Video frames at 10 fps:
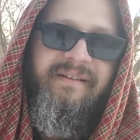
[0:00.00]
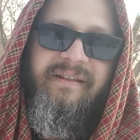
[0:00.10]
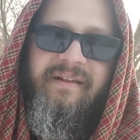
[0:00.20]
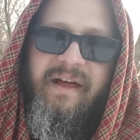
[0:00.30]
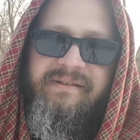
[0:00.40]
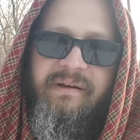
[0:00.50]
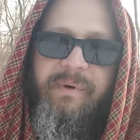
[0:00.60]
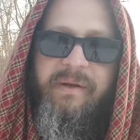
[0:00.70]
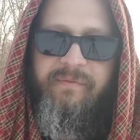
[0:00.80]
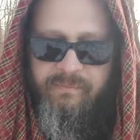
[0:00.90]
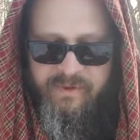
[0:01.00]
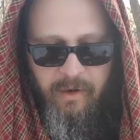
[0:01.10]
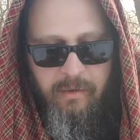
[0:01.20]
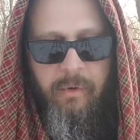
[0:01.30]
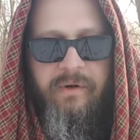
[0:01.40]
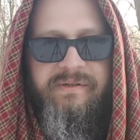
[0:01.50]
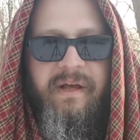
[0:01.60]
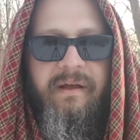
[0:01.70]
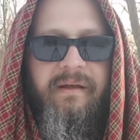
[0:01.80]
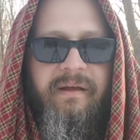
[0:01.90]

Look like somebody from Star Wars there.